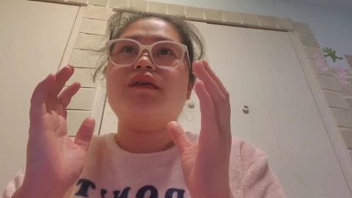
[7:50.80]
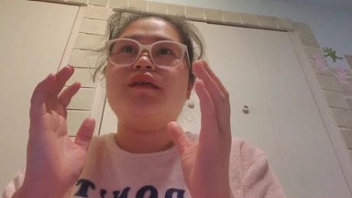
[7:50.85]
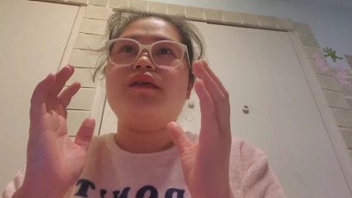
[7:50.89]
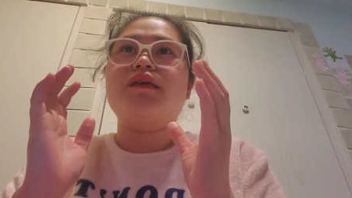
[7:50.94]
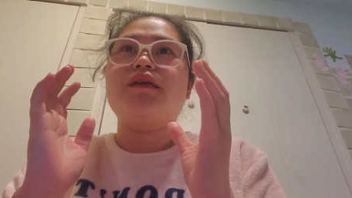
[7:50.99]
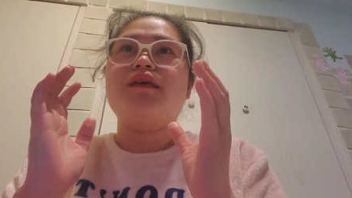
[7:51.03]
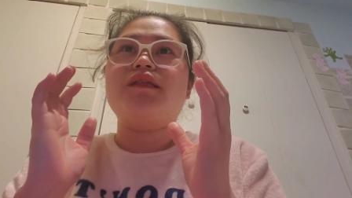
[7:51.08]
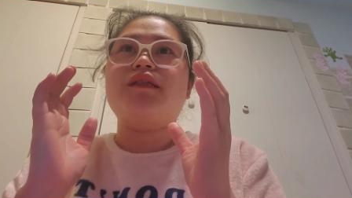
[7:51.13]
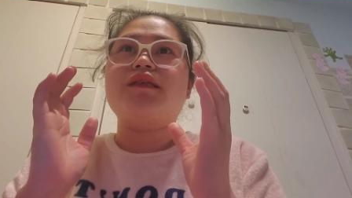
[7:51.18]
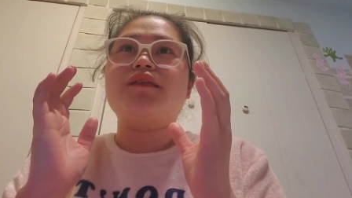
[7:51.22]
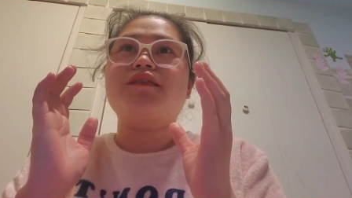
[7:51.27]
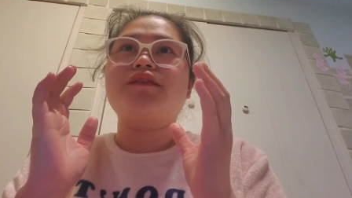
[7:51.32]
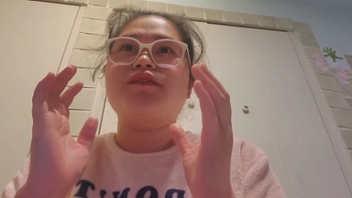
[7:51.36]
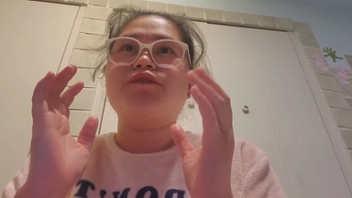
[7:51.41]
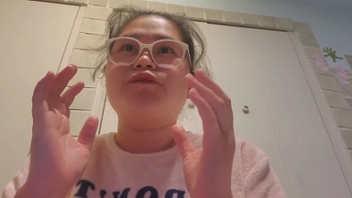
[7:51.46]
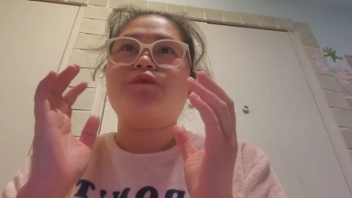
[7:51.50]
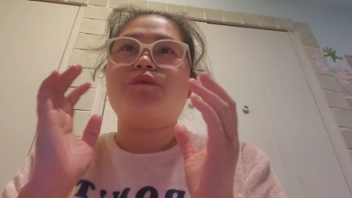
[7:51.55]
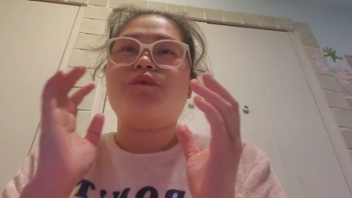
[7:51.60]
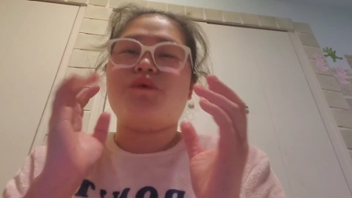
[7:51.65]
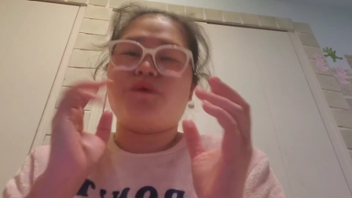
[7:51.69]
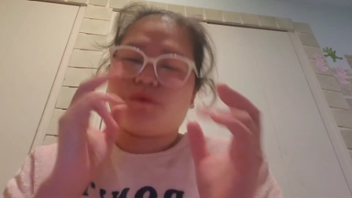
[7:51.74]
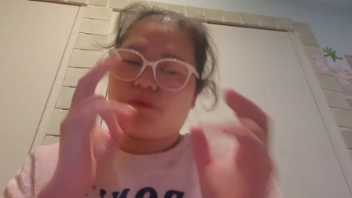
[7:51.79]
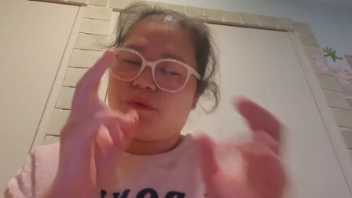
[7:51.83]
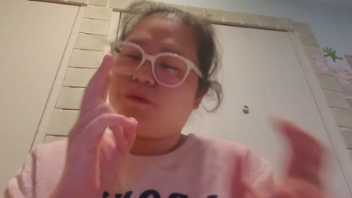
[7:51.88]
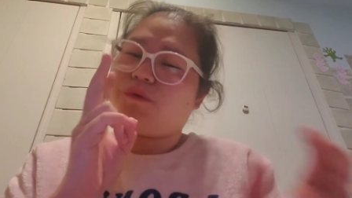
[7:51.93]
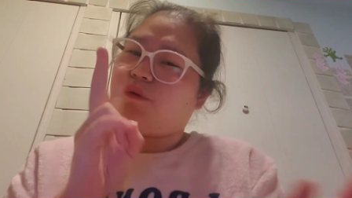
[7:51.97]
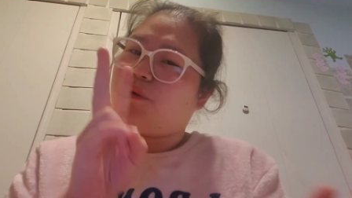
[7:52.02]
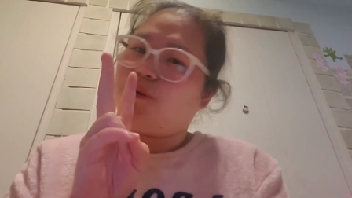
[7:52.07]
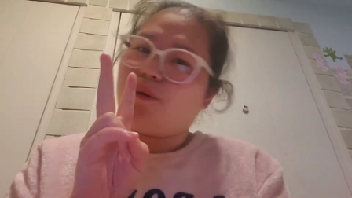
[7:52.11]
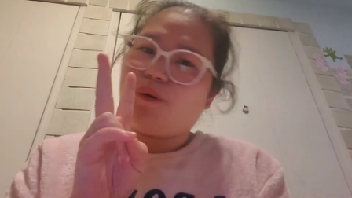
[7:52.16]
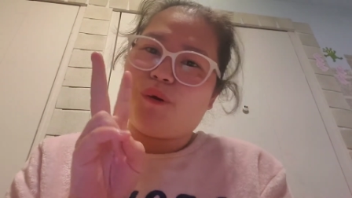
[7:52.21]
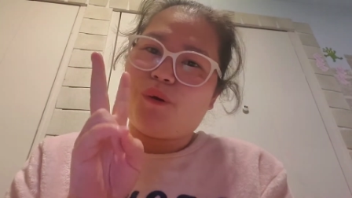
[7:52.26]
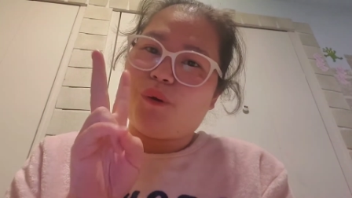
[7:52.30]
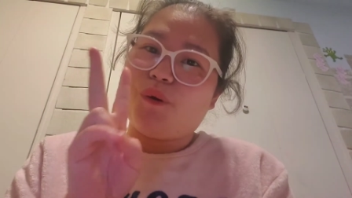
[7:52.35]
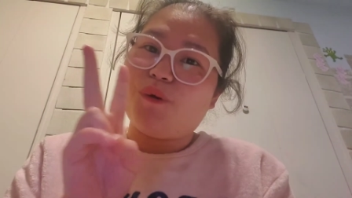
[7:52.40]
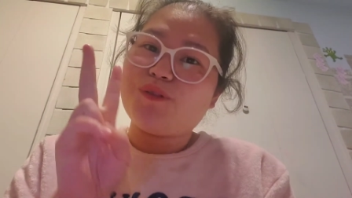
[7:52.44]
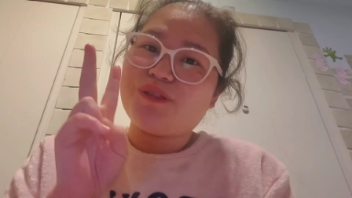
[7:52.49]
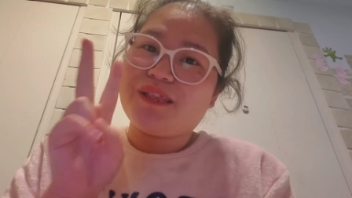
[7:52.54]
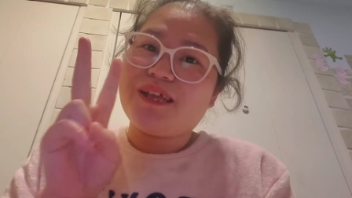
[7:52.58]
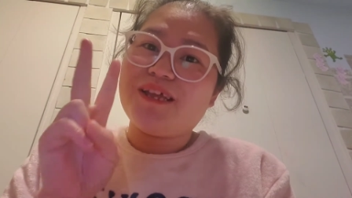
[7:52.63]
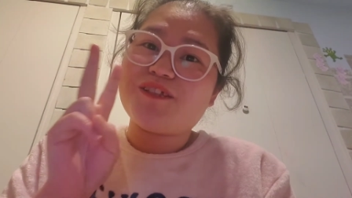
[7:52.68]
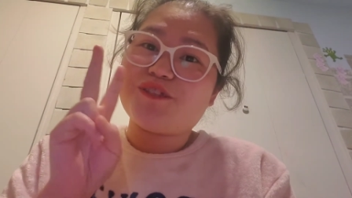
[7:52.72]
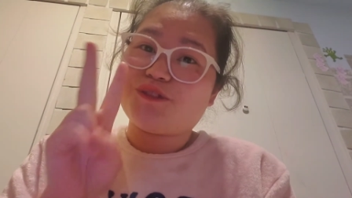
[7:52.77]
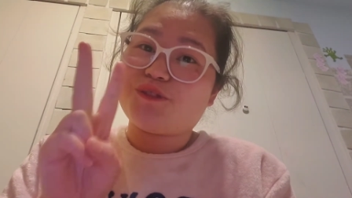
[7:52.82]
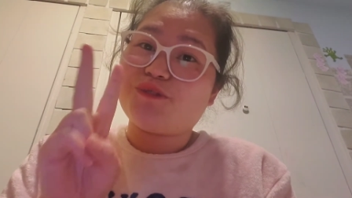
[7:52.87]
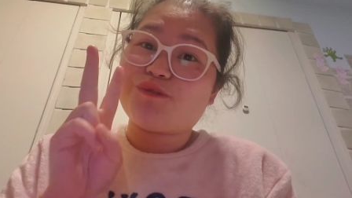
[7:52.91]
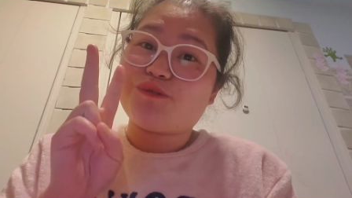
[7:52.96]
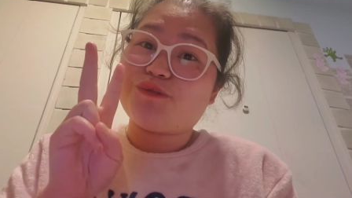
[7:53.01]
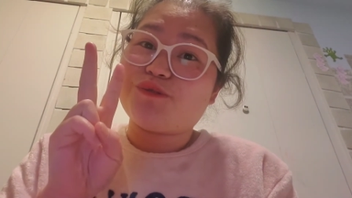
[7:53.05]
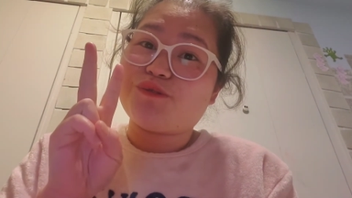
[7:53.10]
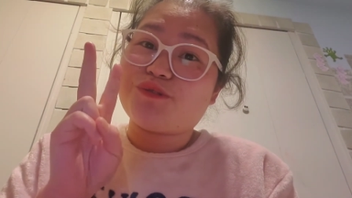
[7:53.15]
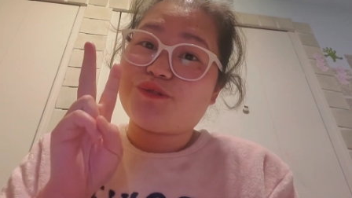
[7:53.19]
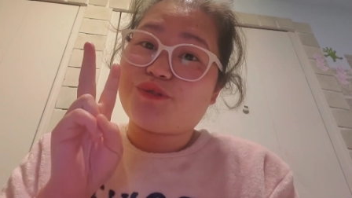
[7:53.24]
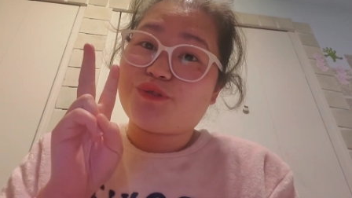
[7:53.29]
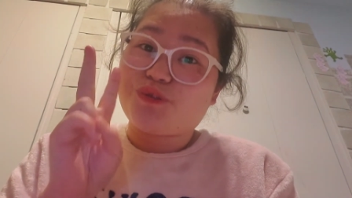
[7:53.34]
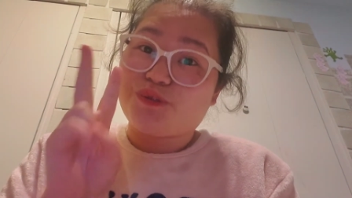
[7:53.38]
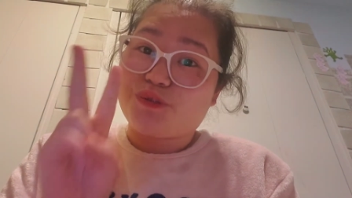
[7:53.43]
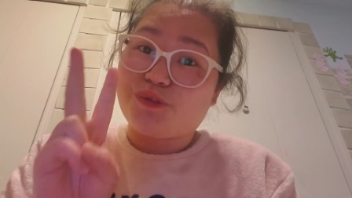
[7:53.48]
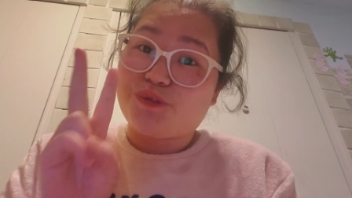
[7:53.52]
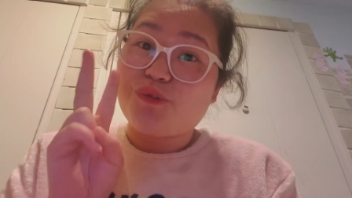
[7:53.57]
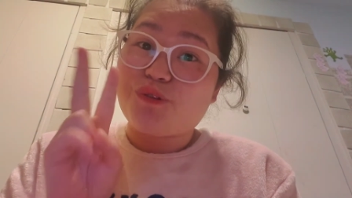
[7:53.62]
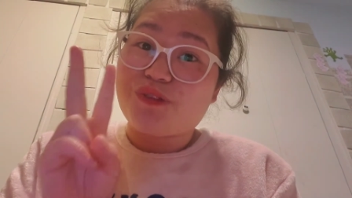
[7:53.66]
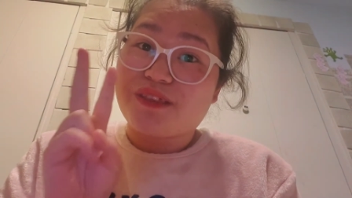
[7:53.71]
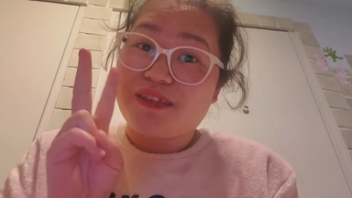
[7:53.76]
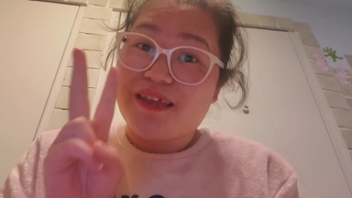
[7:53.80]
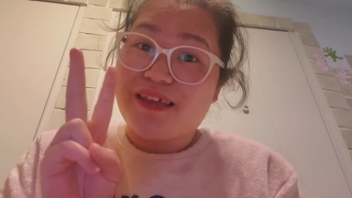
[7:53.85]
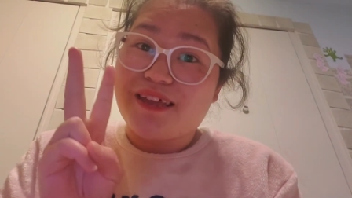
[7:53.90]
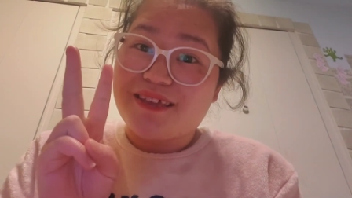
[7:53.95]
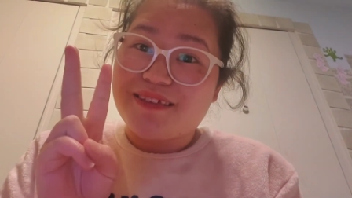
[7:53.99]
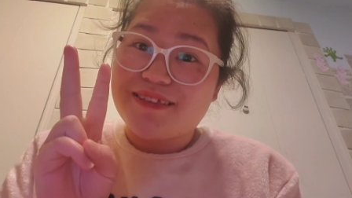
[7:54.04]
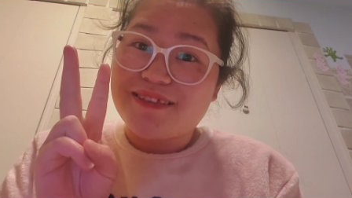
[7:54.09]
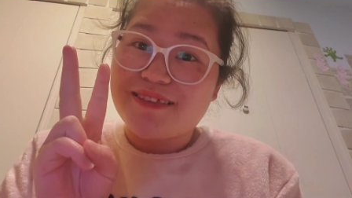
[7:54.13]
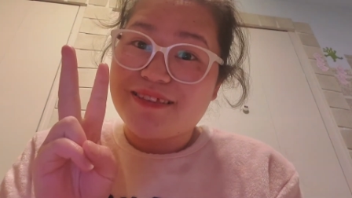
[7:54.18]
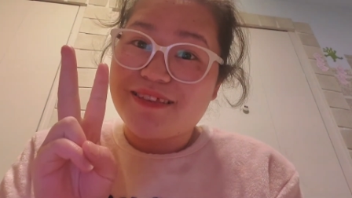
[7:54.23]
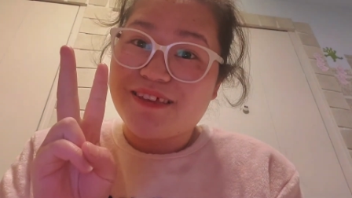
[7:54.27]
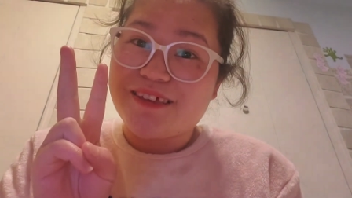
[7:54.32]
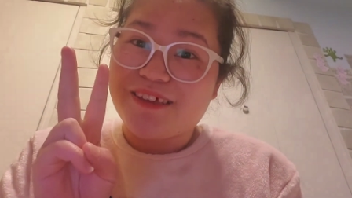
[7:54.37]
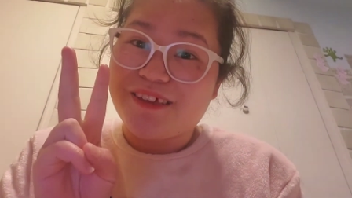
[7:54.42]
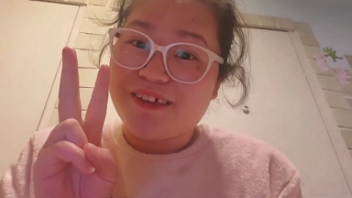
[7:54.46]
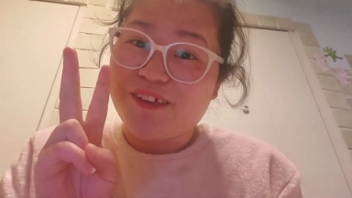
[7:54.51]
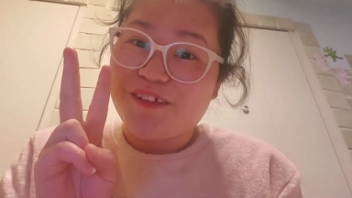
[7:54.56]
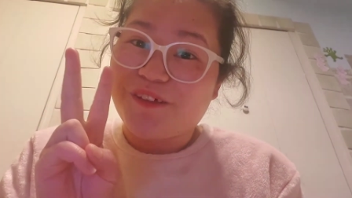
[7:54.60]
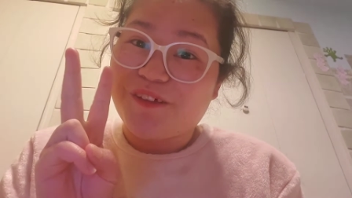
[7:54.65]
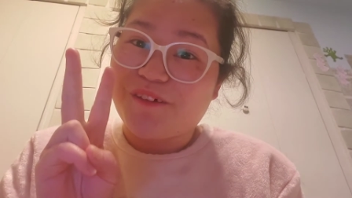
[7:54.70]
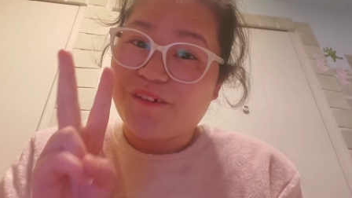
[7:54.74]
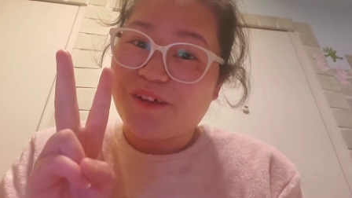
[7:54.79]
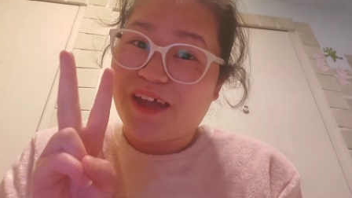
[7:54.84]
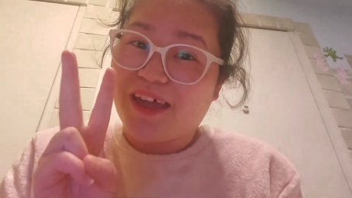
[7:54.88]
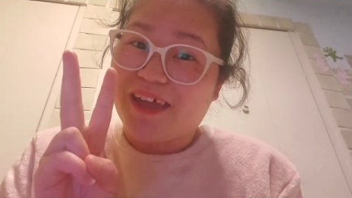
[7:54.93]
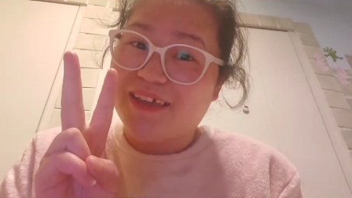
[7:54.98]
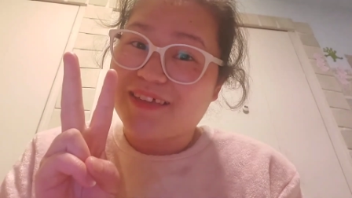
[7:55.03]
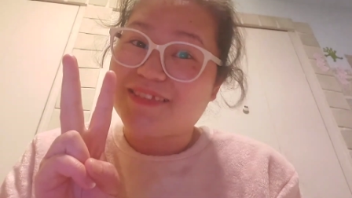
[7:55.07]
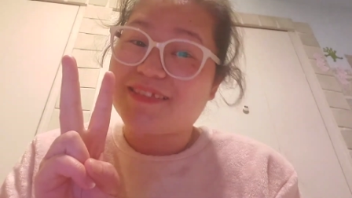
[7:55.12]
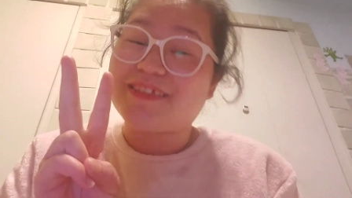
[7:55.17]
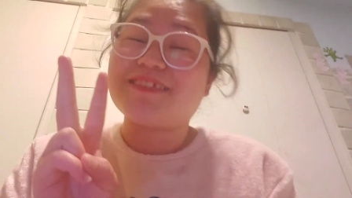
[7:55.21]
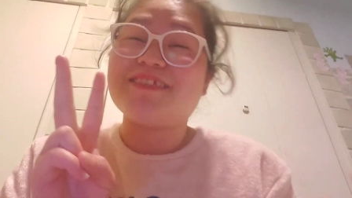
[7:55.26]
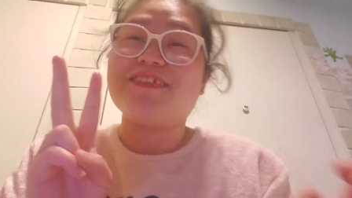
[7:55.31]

it is only two things, you know, guys. It's